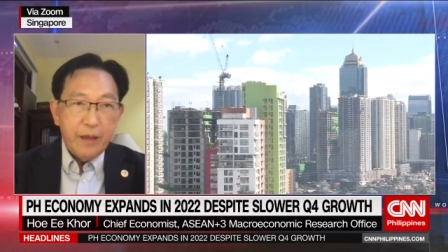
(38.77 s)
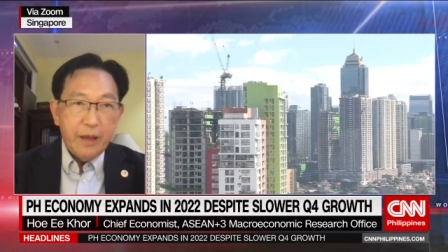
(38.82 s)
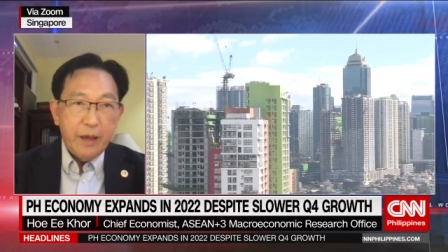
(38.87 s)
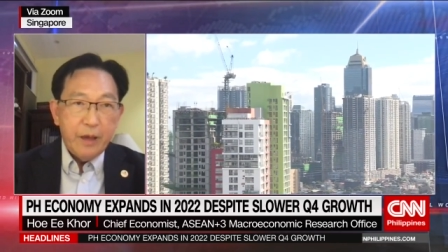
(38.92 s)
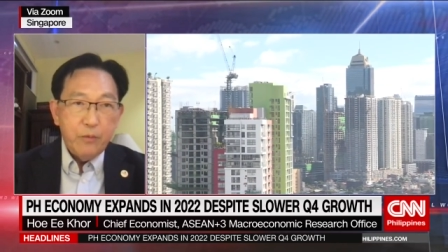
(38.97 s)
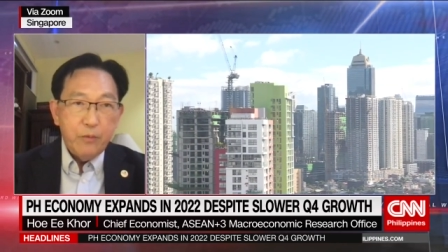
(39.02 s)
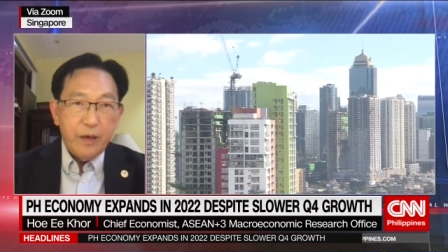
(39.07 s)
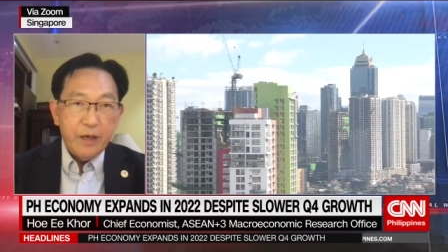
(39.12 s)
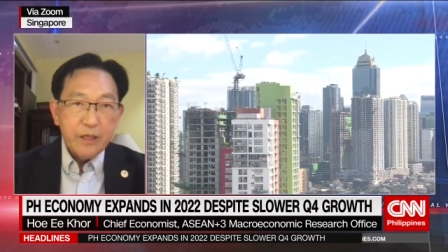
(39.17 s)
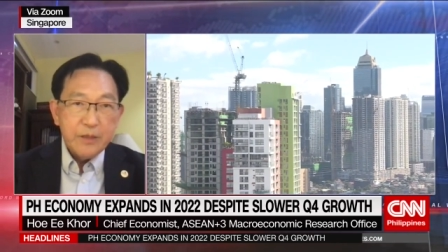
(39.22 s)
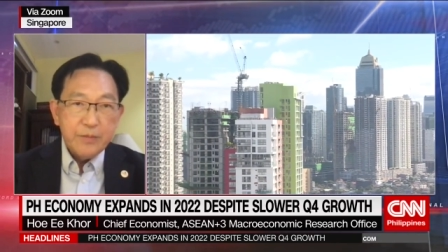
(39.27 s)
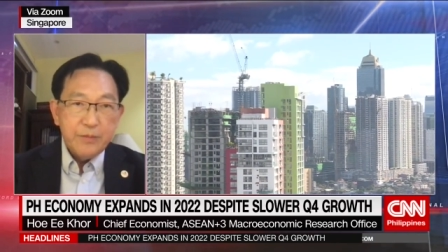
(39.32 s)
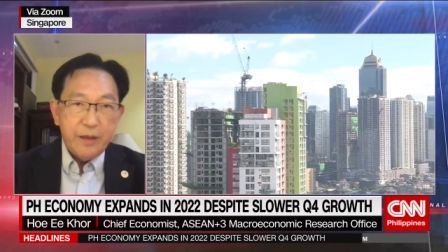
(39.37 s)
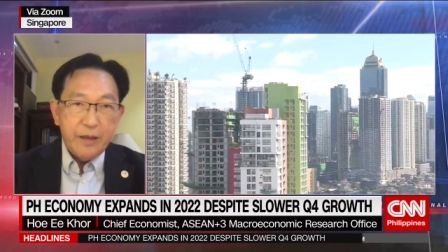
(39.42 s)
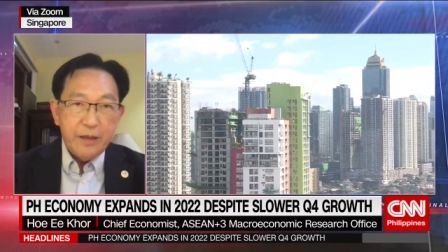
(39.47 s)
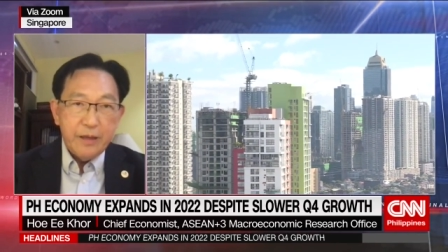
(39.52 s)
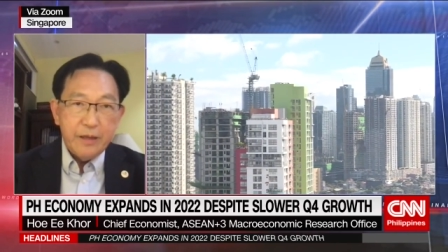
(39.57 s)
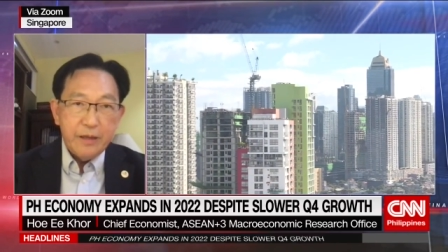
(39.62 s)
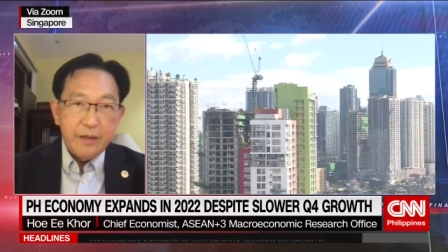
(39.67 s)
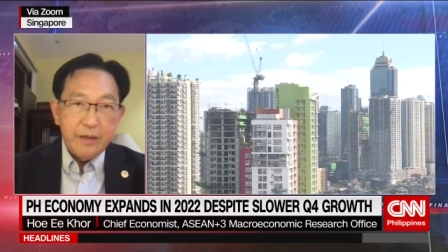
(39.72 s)
And we
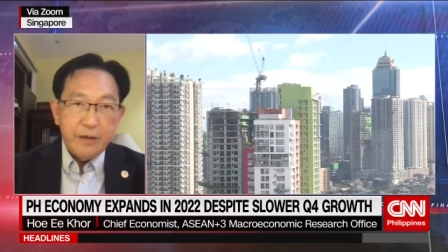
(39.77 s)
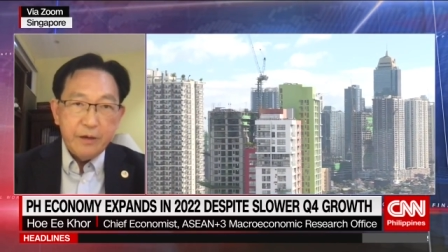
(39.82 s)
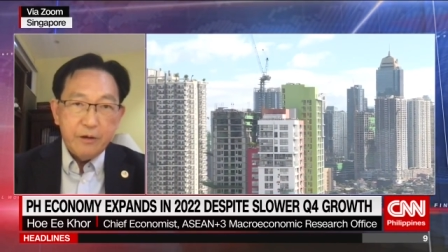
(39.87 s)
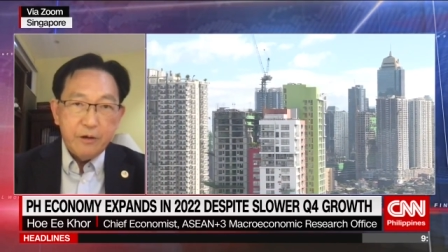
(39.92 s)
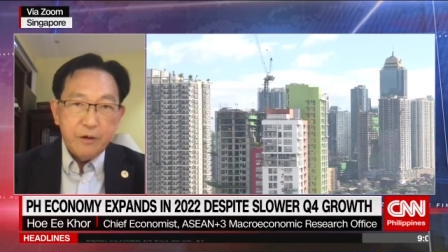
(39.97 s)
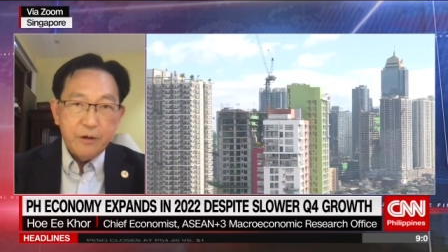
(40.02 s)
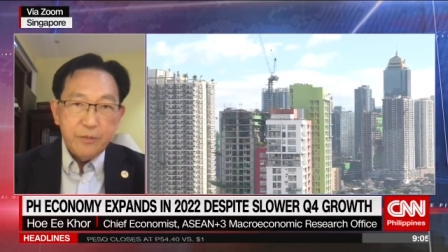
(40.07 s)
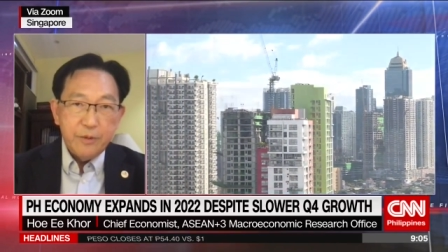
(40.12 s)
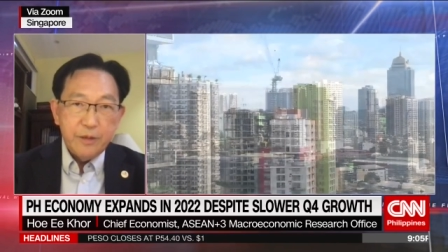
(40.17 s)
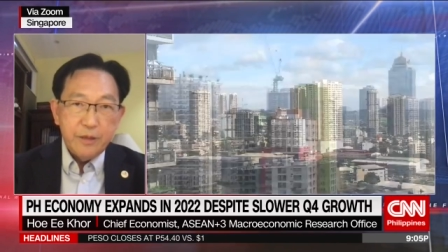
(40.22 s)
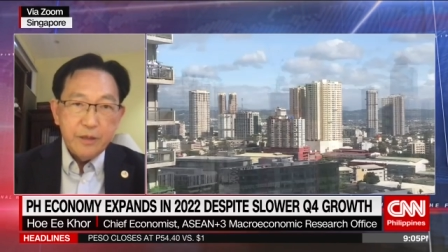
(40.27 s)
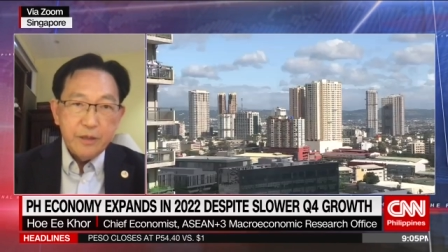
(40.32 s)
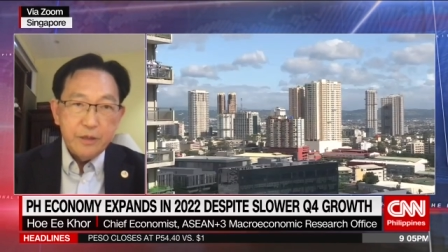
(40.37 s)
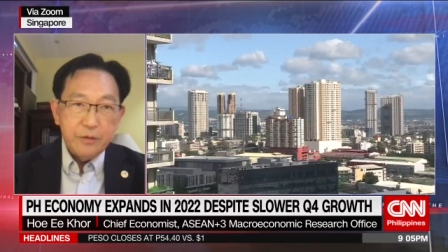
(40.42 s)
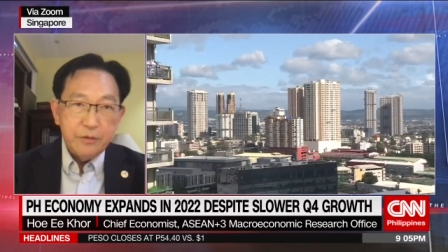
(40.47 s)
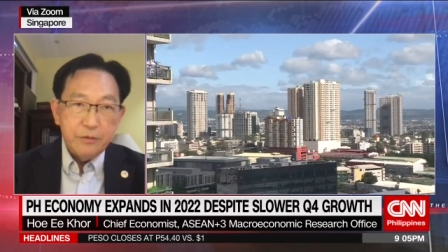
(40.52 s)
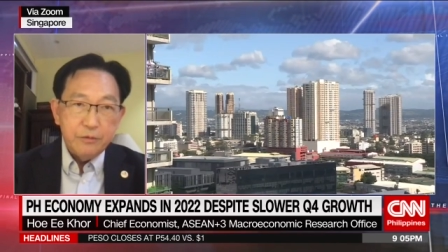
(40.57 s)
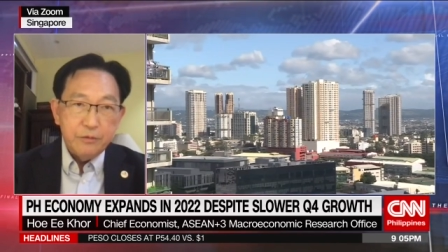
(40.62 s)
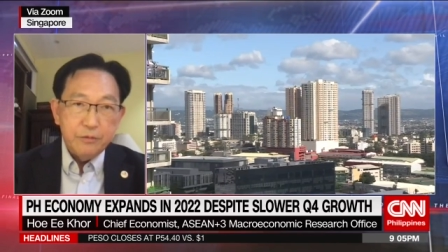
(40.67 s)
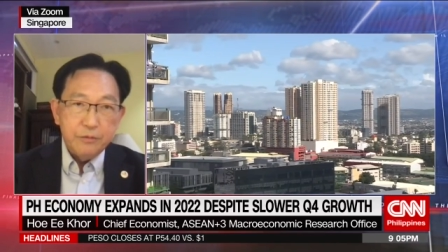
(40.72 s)
expect the economy
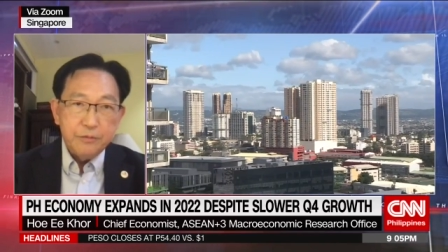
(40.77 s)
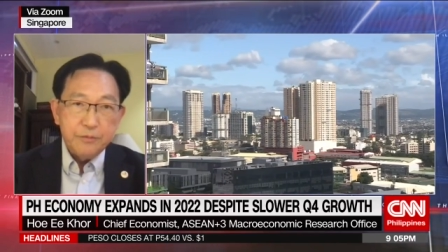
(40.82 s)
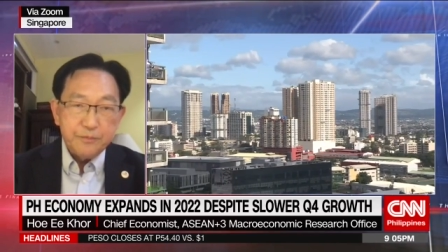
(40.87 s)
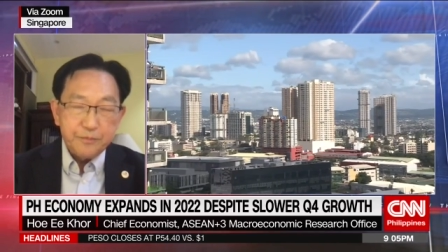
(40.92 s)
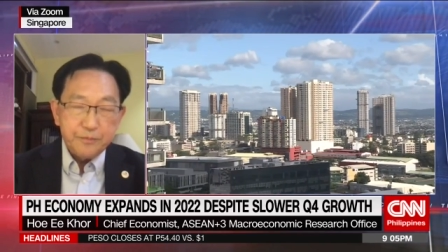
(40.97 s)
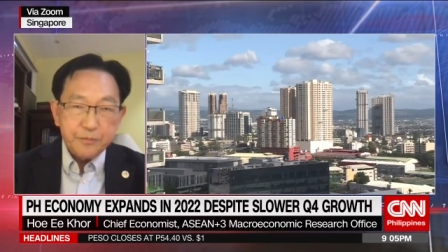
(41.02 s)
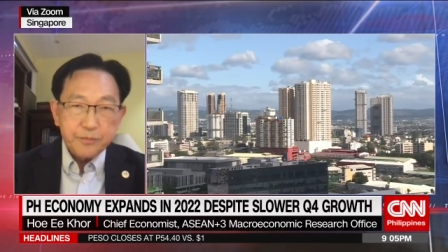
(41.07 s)
to